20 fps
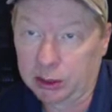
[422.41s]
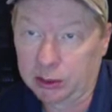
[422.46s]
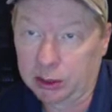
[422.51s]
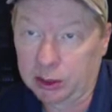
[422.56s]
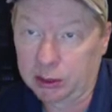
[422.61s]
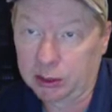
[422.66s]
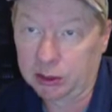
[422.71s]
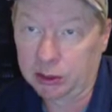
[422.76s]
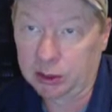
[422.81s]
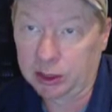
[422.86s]

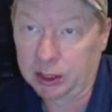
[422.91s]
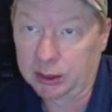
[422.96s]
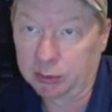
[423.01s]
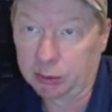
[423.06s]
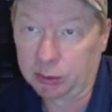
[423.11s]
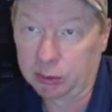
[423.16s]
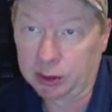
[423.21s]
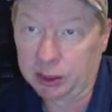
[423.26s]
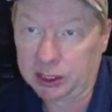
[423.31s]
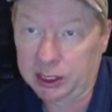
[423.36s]
There should never
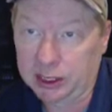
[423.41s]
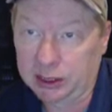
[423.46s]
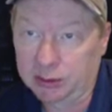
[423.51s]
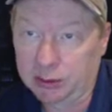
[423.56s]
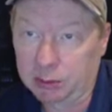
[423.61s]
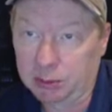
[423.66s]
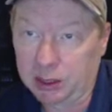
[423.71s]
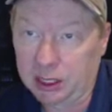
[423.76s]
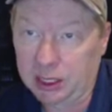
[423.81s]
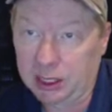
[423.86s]
really
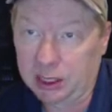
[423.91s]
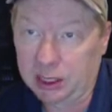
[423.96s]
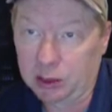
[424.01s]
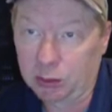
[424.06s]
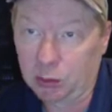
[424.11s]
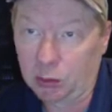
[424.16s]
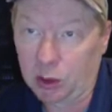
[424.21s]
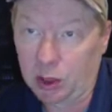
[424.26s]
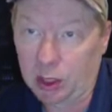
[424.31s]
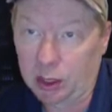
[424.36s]
even be any
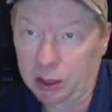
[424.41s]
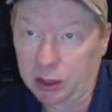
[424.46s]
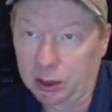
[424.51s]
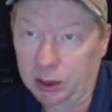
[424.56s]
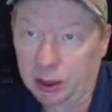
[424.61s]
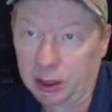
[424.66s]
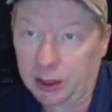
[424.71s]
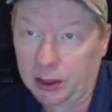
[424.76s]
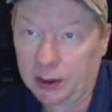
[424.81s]
water,